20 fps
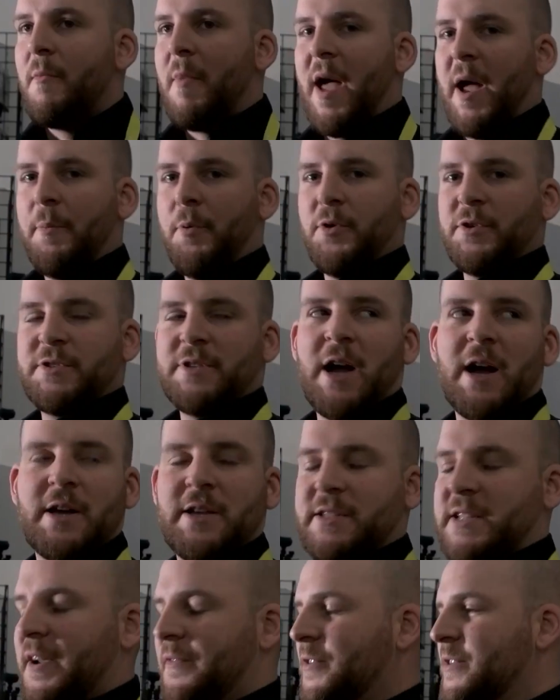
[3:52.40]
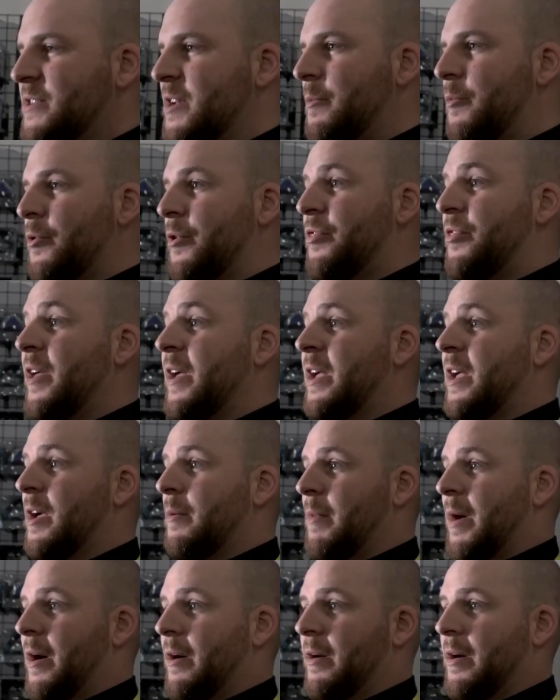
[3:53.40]
The Magpul stock is definitely something we're thinking
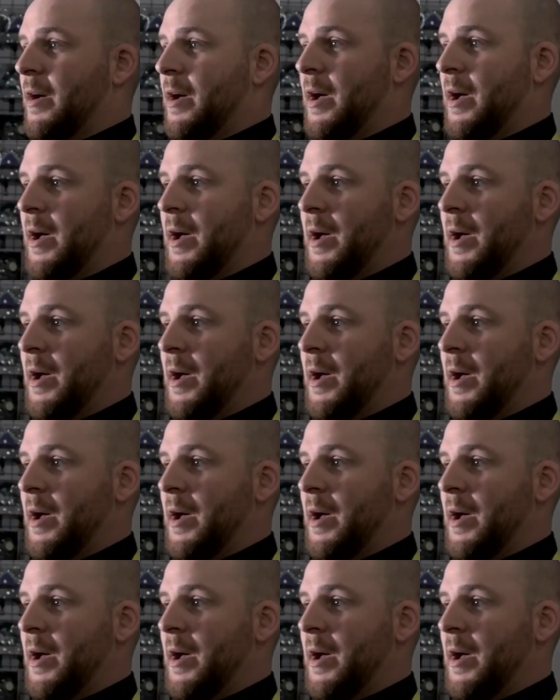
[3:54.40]
about.